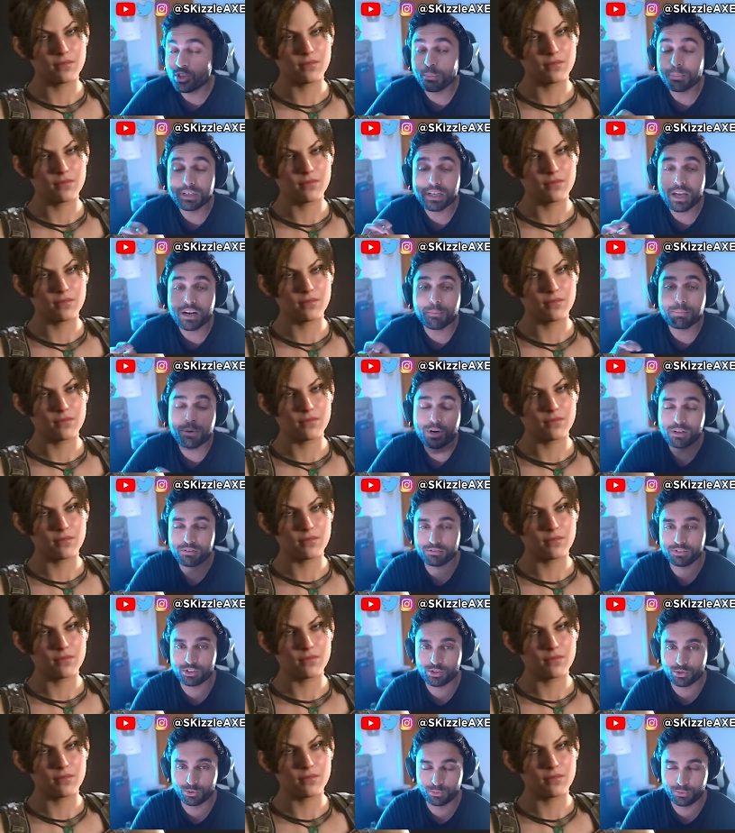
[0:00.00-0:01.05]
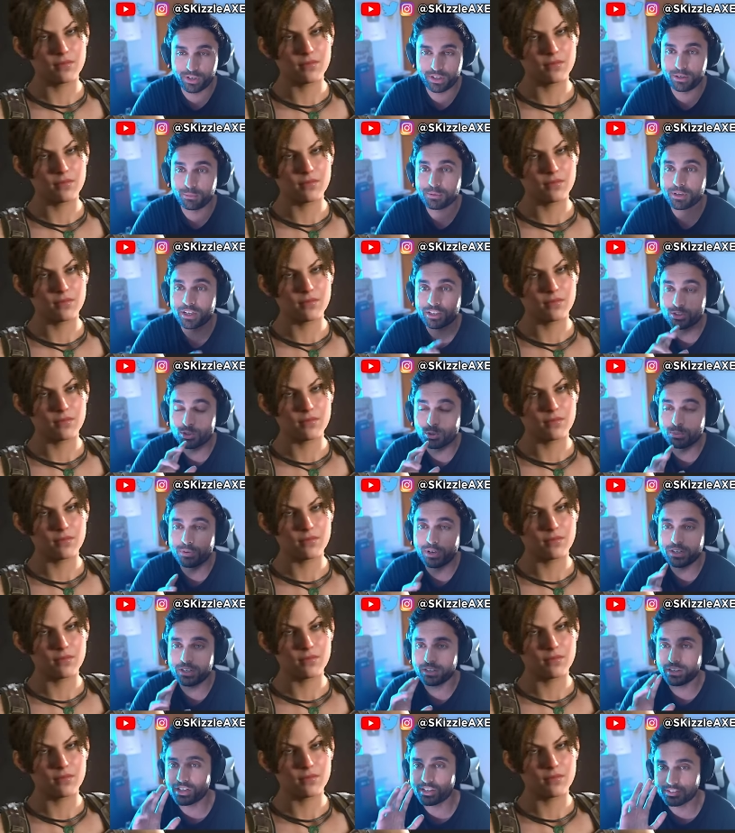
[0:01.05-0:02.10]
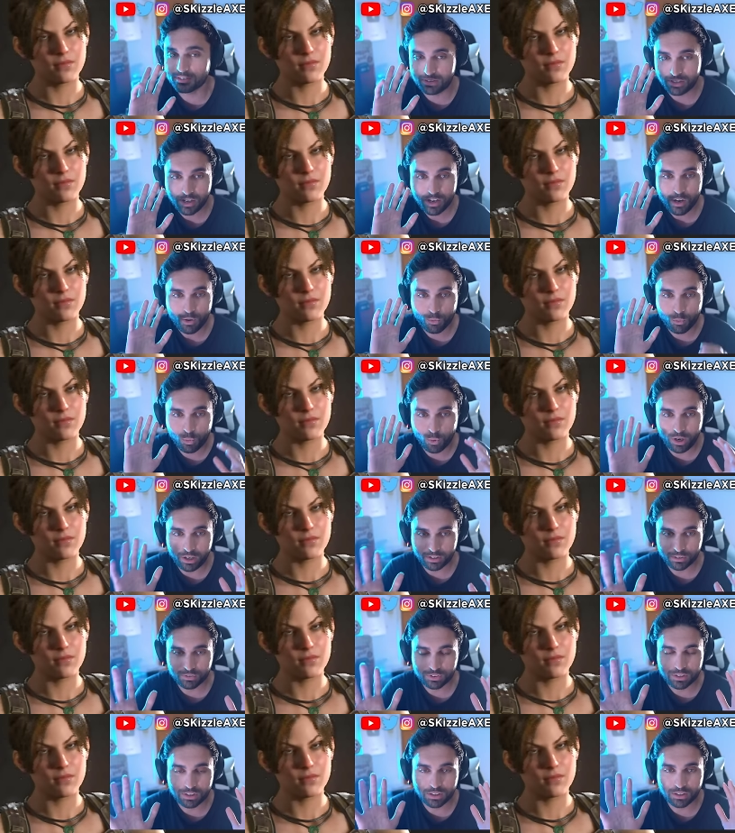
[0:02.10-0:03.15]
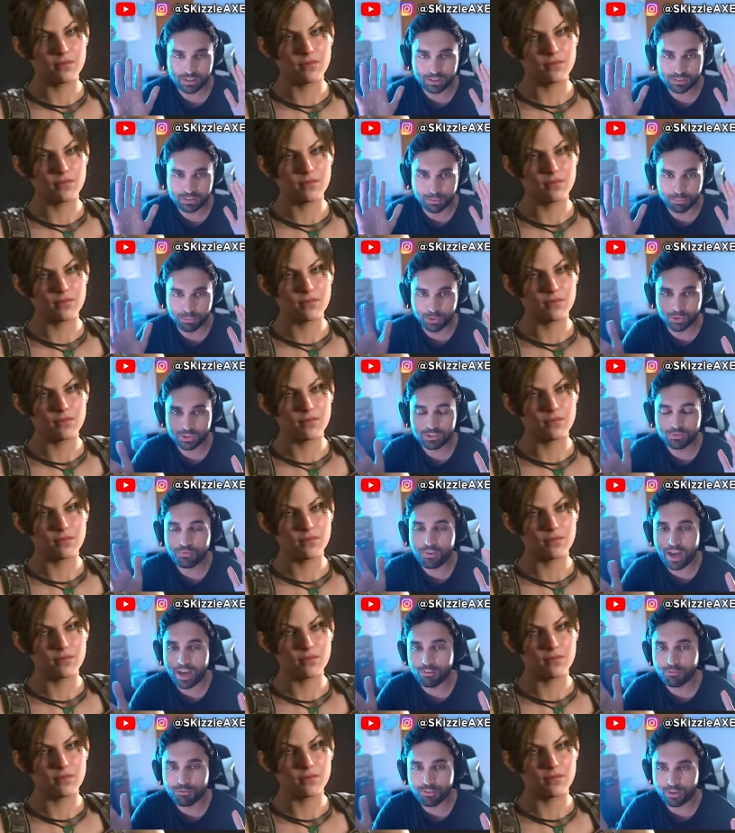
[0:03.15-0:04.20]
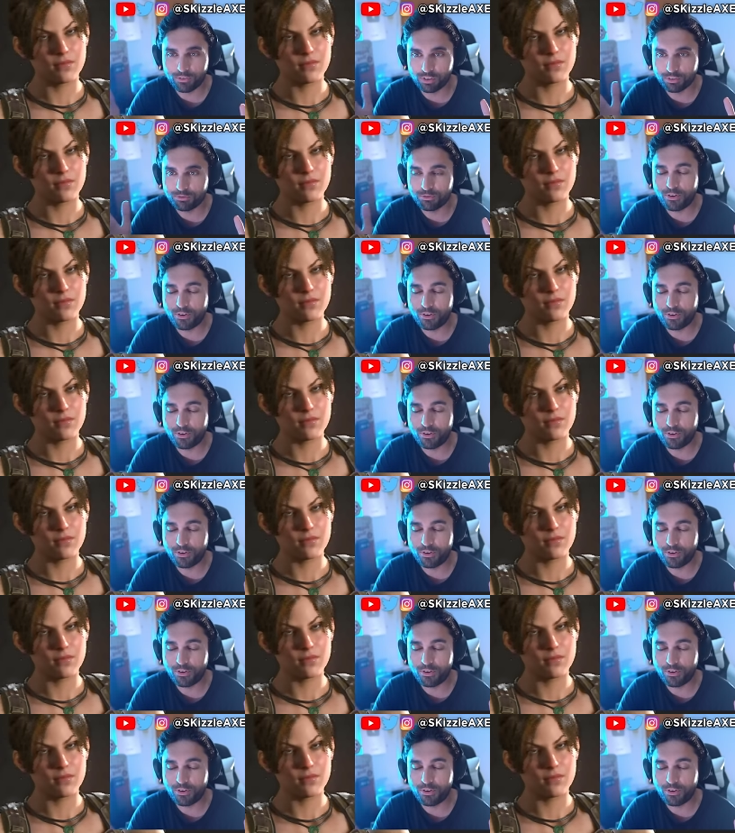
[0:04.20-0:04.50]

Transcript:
Speaker 1: Nobody had a problem with Tomb Raider. Tomb Raider is one of the, the most fan-favorite